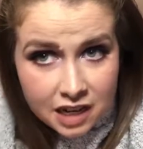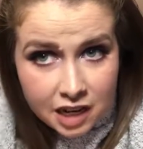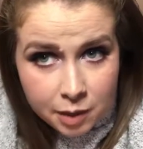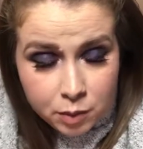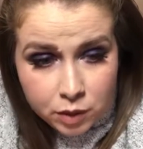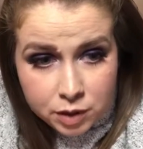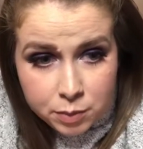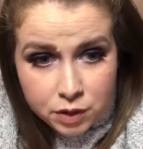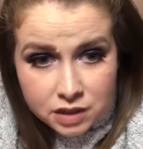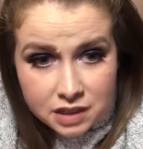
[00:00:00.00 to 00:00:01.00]
and I'm going to
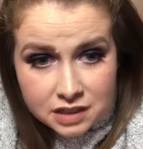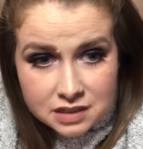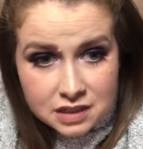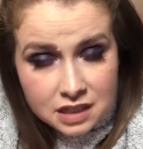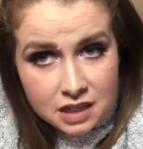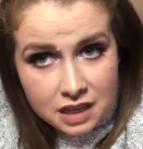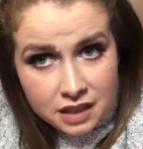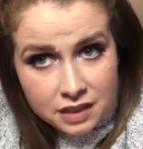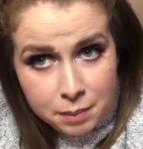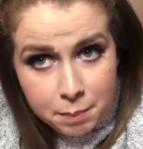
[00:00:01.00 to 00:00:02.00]
put this
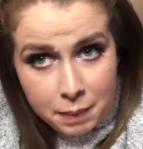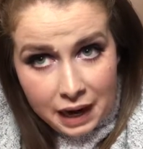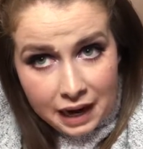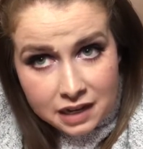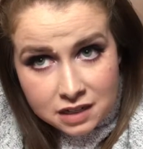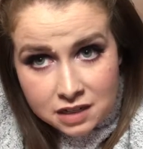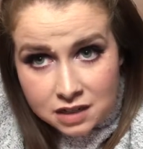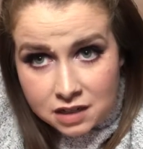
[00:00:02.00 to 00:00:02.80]
in the back